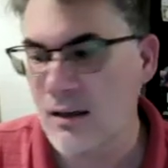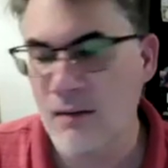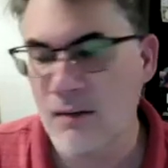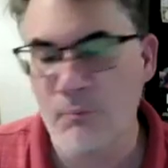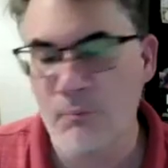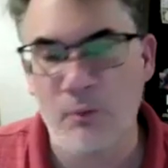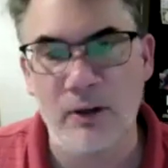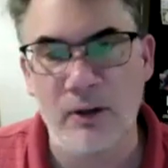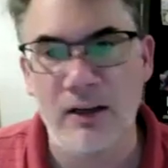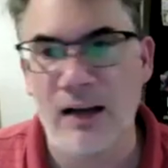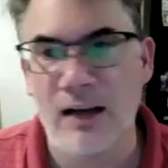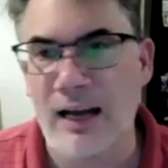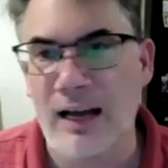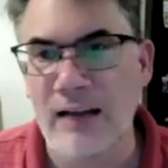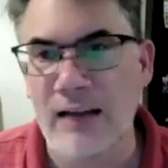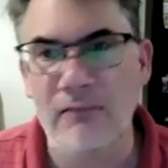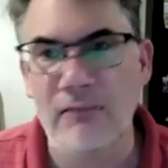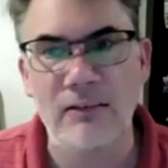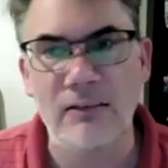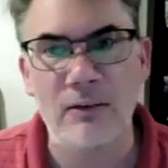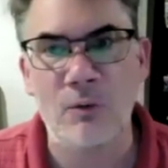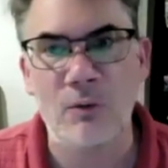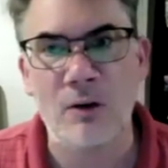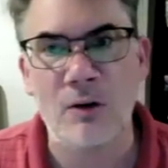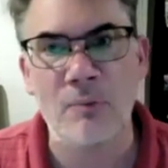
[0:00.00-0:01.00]
But I
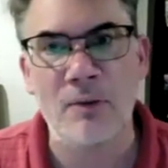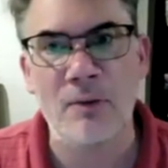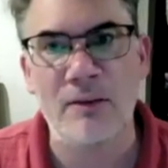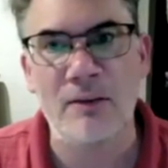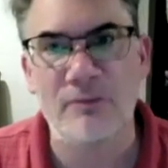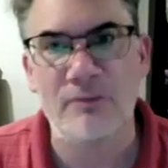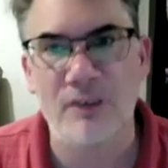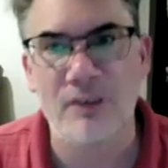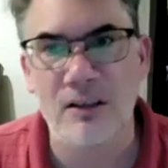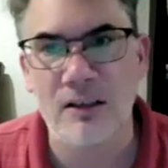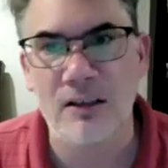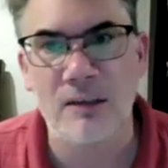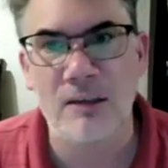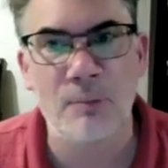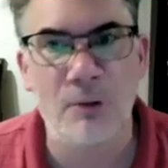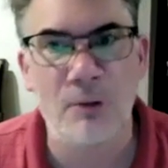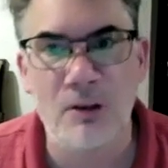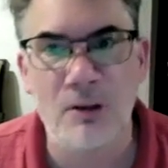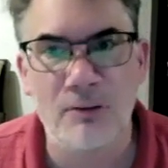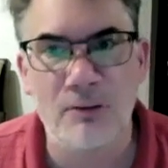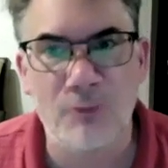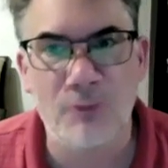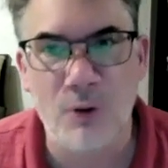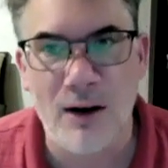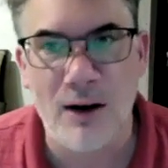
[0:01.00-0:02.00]
only want to be in front of the
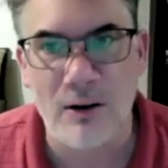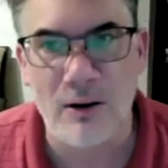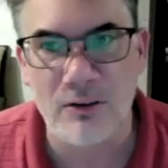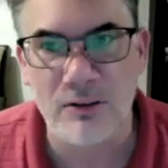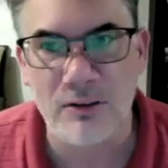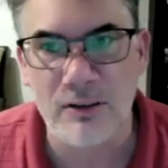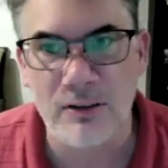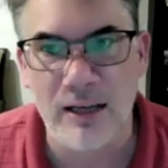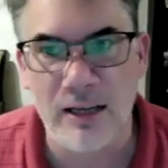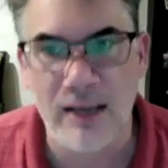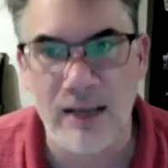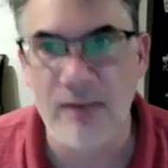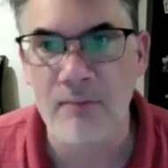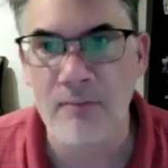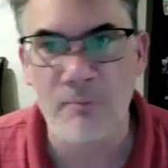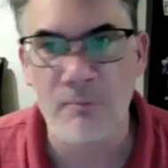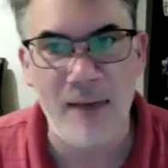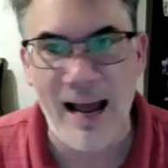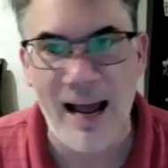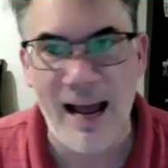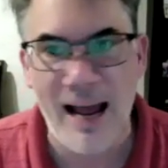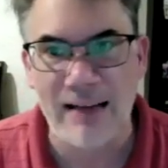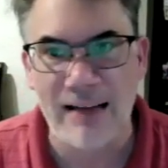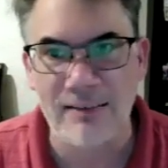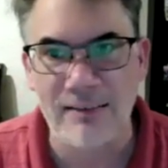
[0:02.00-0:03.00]
computer four hours a day,
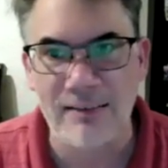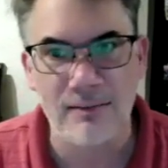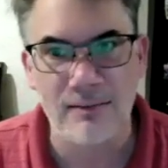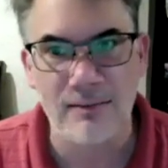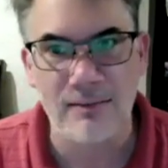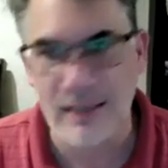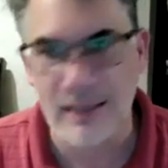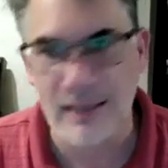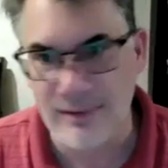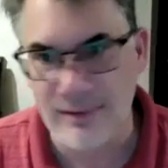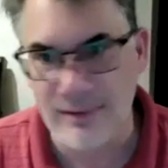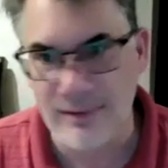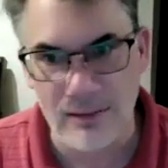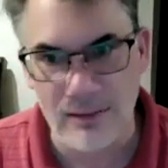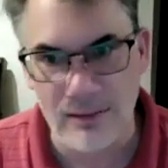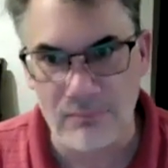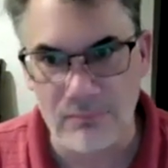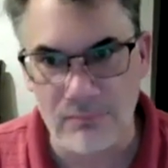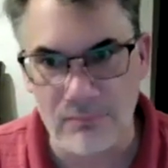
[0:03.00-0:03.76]
max. That's it.